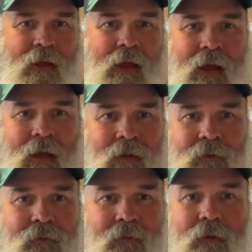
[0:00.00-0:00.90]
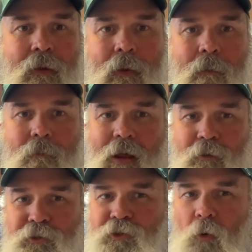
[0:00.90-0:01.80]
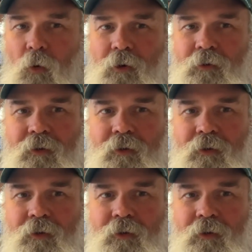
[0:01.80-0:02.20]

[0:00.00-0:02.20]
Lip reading: and made a short,